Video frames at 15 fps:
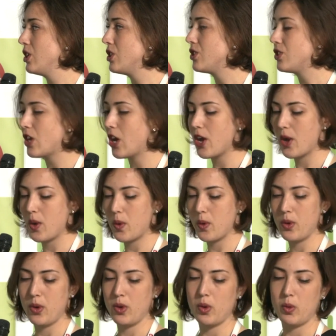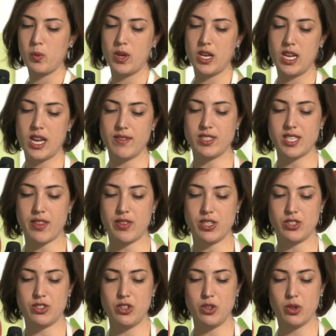So we have set
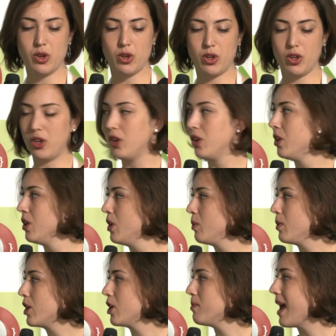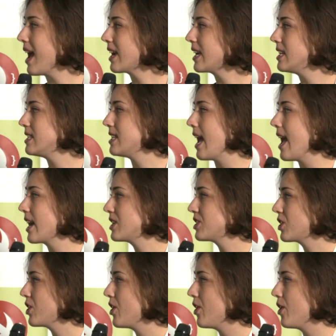this new goal. We go back into
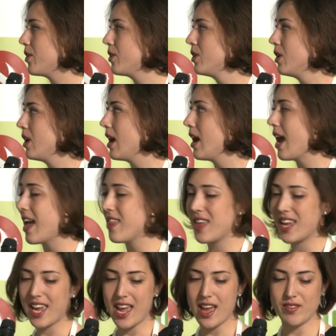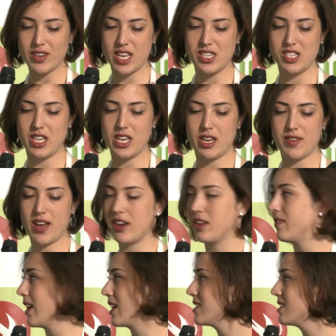Xcode. I think I have an idea of how to
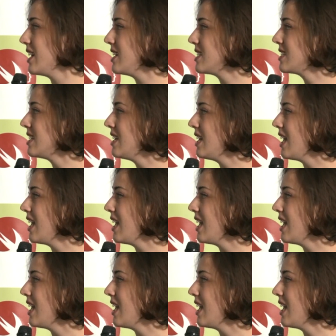fix this.